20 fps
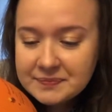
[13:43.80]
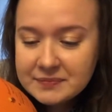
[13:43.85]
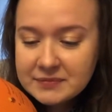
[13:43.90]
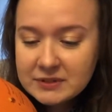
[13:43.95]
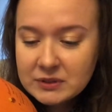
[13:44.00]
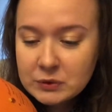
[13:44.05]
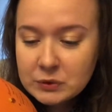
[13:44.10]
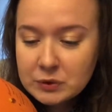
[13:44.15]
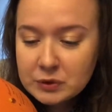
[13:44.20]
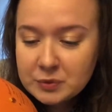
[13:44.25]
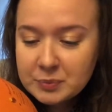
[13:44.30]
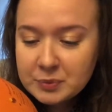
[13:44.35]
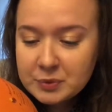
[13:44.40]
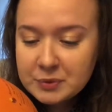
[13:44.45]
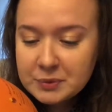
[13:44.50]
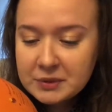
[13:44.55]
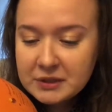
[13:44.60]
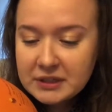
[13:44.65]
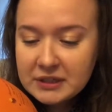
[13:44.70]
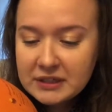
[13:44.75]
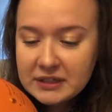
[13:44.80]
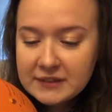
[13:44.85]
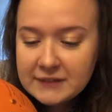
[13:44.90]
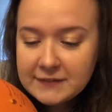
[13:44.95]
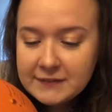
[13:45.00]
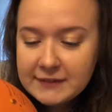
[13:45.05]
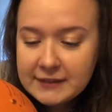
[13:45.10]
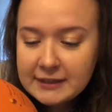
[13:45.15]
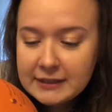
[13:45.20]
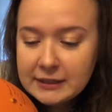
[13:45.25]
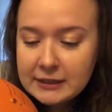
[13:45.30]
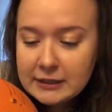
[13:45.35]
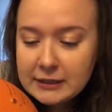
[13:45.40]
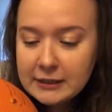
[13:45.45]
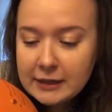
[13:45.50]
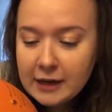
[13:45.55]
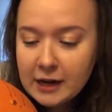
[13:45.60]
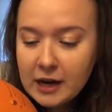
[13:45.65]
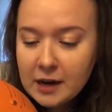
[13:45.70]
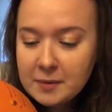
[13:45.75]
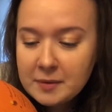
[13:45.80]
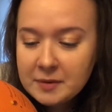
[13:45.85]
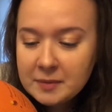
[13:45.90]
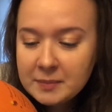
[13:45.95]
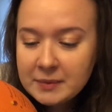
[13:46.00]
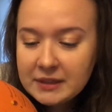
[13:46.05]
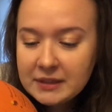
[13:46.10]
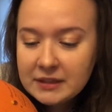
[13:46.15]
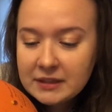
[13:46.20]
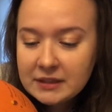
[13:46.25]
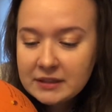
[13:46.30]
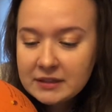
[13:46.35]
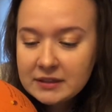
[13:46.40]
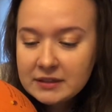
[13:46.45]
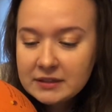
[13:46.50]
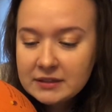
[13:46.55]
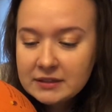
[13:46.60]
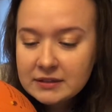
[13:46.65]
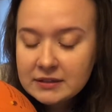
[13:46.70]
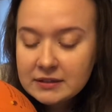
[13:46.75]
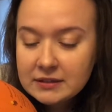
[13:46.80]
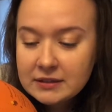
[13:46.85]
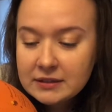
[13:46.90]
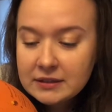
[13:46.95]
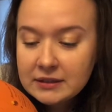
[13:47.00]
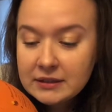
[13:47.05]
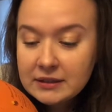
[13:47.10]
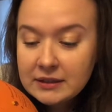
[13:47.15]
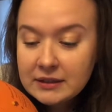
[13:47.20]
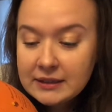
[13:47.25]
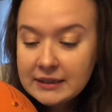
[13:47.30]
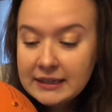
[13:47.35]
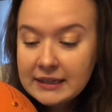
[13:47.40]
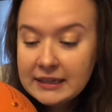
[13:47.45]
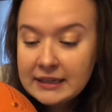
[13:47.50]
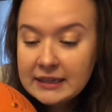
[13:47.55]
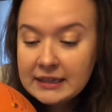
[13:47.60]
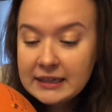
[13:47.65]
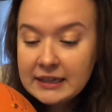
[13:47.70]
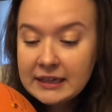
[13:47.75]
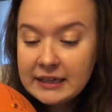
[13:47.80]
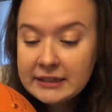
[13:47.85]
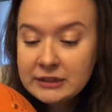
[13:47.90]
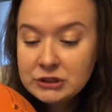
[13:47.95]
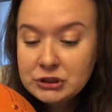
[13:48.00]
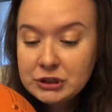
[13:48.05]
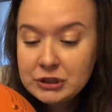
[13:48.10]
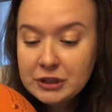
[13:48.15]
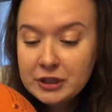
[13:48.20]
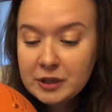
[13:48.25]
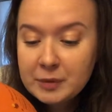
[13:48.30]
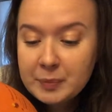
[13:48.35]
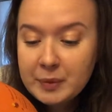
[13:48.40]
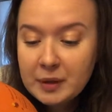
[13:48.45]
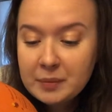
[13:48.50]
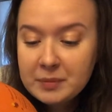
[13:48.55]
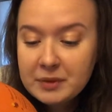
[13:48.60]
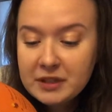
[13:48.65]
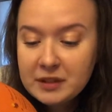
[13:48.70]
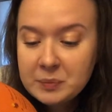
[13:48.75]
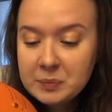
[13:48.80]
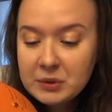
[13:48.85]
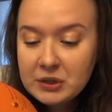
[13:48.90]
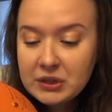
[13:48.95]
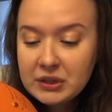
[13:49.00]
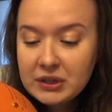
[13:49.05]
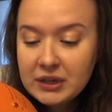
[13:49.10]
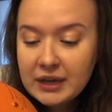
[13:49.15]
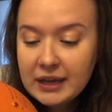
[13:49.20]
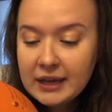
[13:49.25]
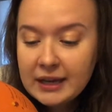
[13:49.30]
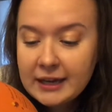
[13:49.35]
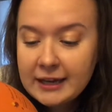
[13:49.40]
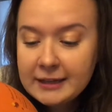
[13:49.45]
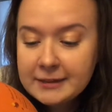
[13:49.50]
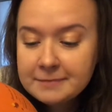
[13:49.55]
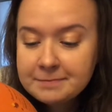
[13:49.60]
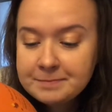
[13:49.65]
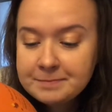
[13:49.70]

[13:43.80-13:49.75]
Cold brew coffee, almond milk, cane sugar, pumpkin puree,